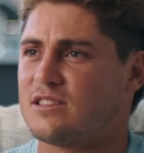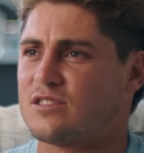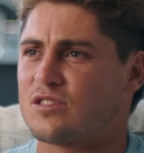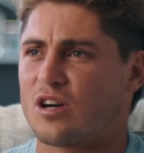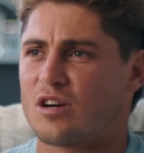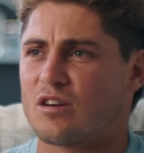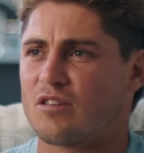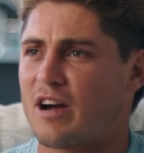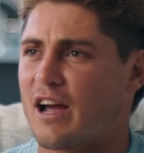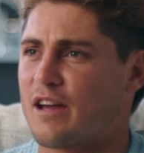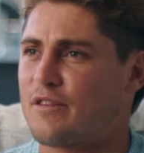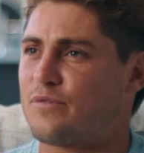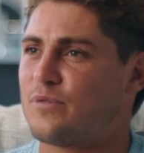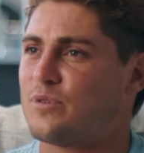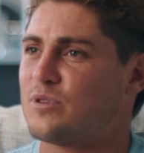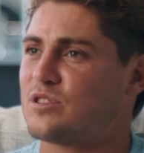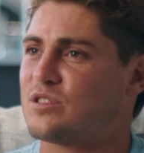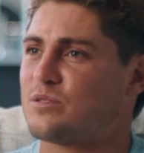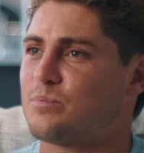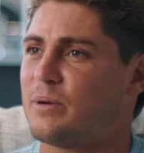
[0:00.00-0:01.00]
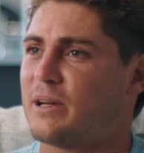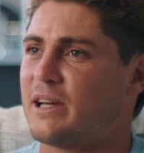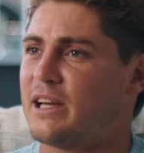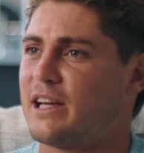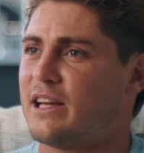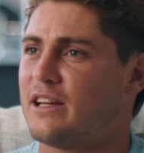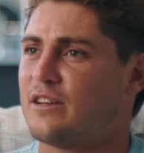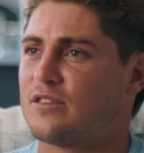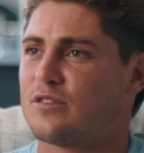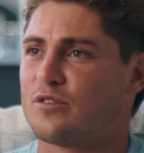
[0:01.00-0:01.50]
He's got great foot
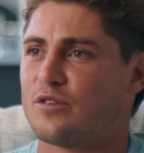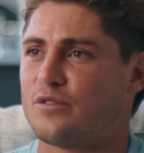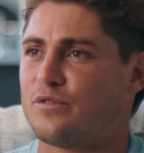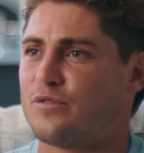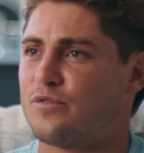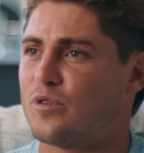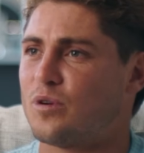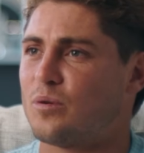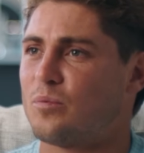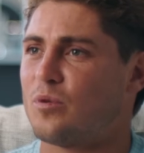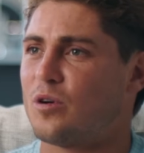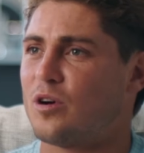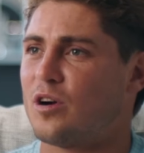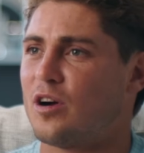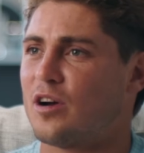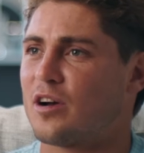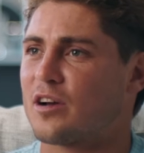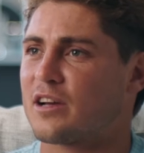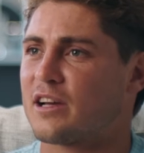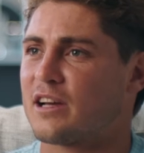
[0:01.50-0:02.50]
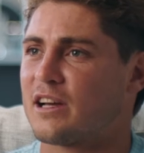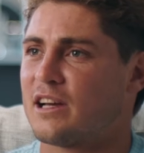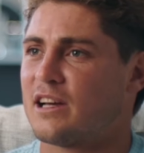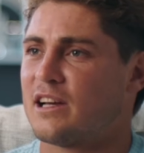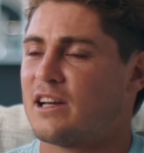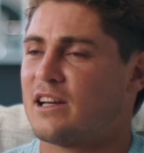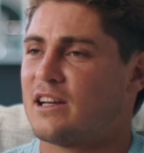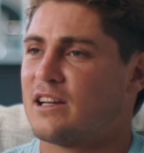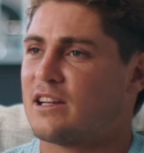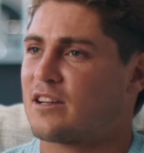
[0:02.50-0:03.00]
speed, good footwork,
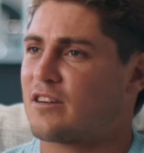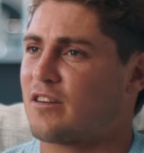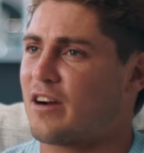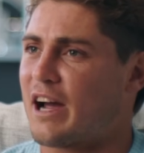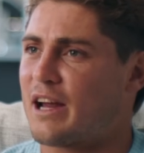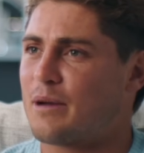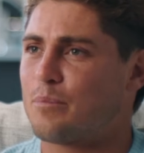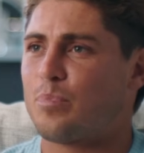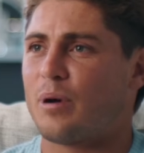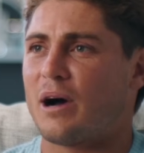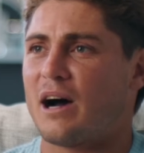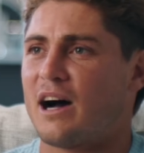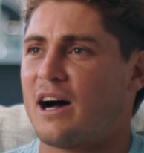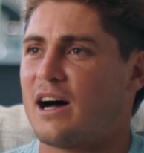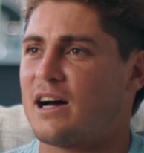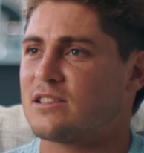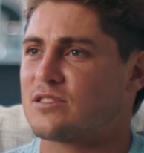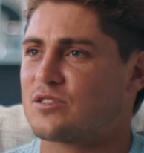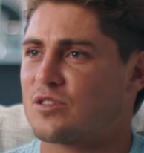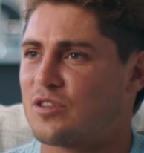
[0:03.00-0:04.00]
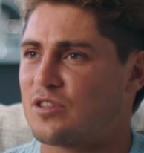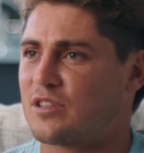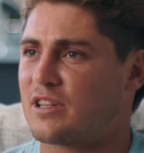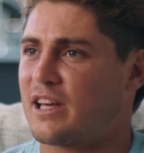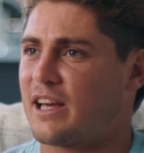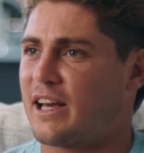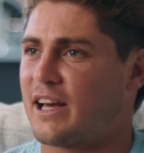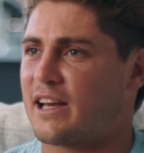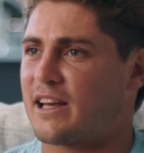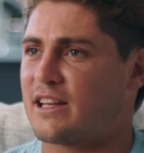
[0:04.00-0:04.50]
great pass, good
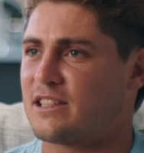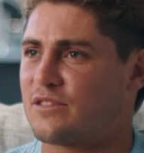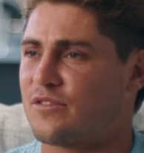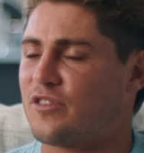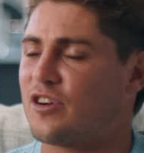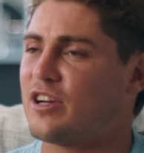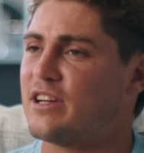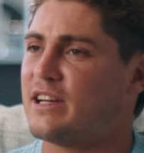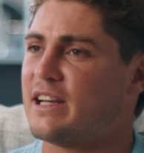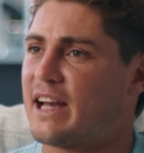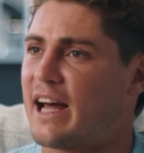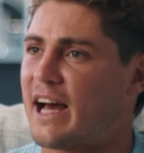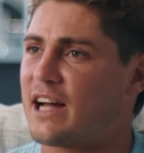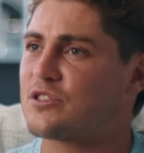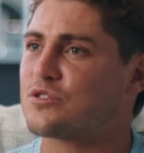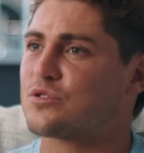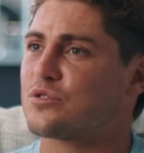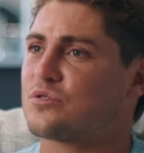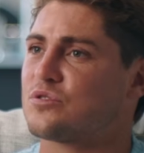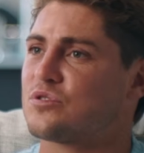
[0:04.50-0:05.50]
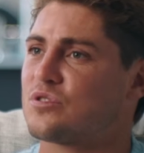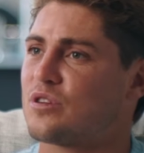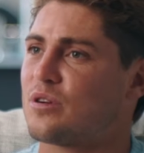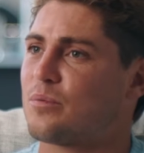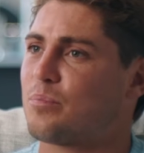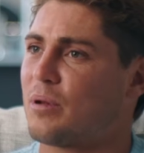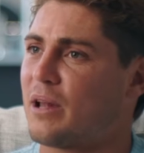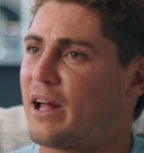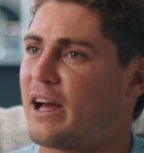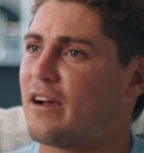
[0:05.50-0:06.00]
kick. He's a very natural sort
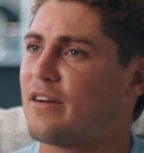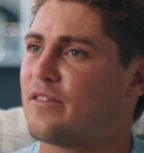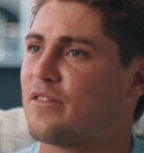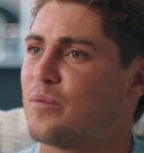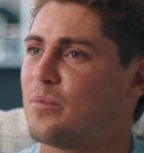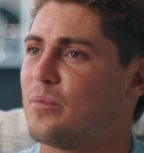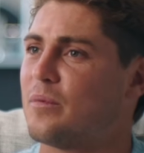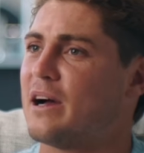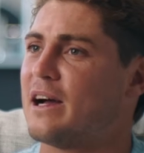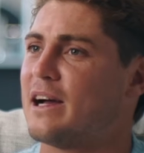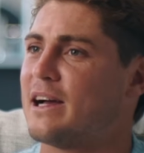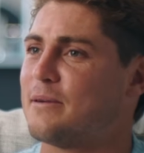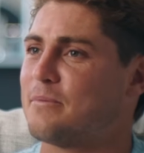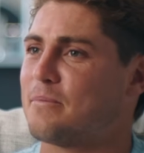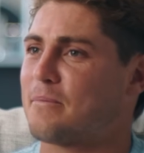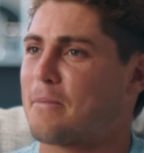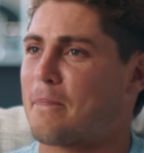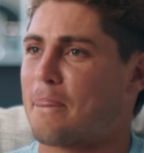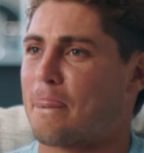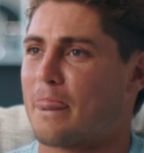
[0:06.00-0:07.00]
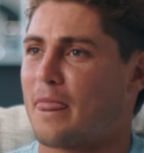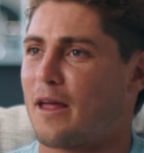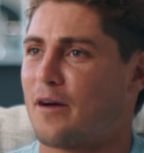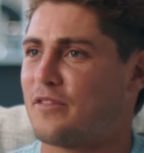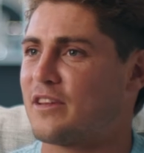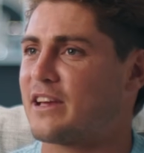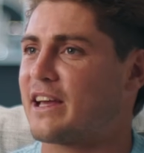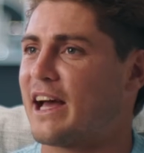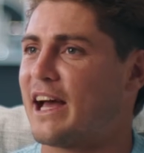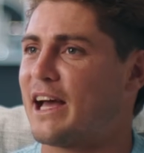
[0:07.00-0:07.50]
of player of
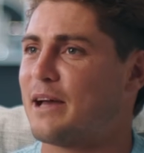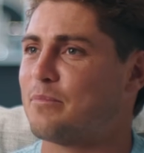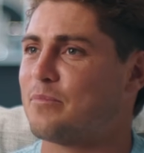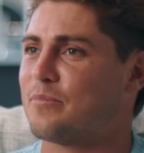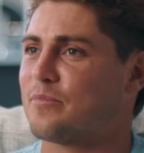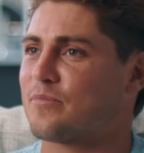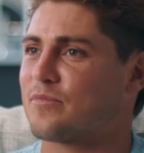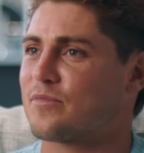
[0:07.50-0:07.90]
the game.